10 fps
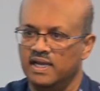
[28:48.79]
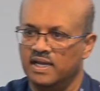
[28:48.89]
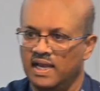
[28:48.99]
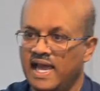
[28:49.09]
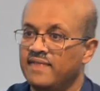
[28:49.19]

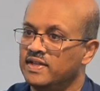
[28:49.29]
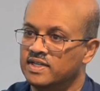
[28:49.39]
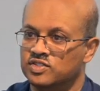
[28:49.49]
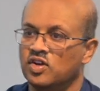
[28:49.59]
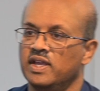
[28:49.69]
in a land
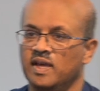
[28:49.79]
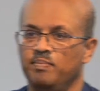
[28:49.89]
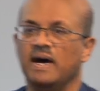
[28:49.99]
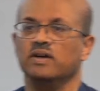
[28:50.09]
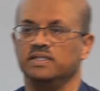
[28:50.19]
that does not
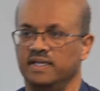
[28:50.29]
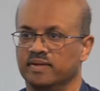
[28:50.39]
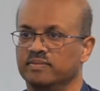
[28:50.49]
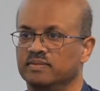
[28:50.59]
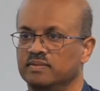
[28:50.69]
yet bow to
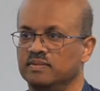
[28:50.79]
him.